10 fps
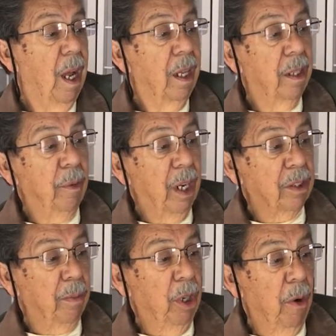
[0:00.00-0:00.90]
Then we'd have
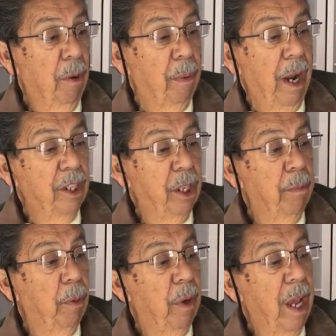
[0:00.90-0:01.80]
some lower branching,
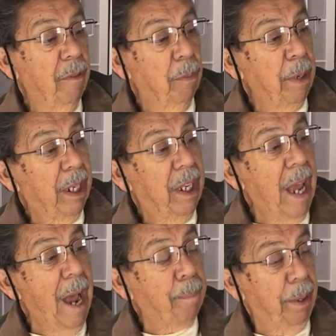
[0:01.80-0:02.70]
but we have a big
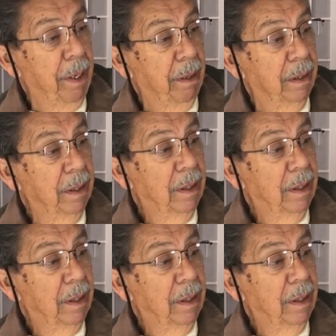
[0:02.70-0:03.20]
gap here.